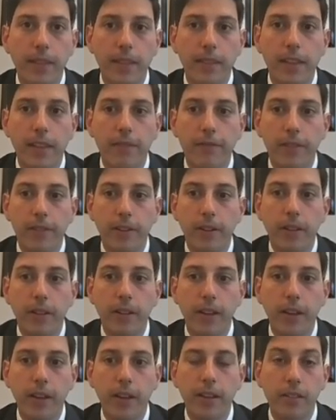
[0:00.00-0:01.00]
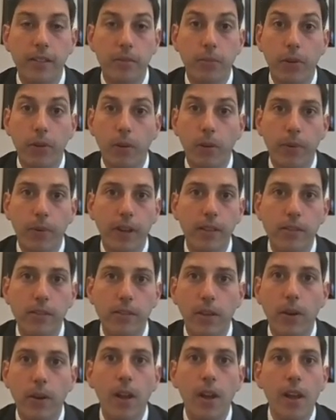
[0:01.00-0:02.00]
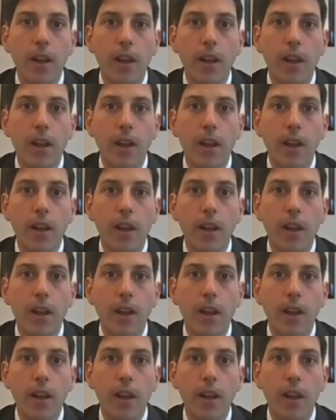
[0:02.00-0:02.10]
that they feel is appropriate. So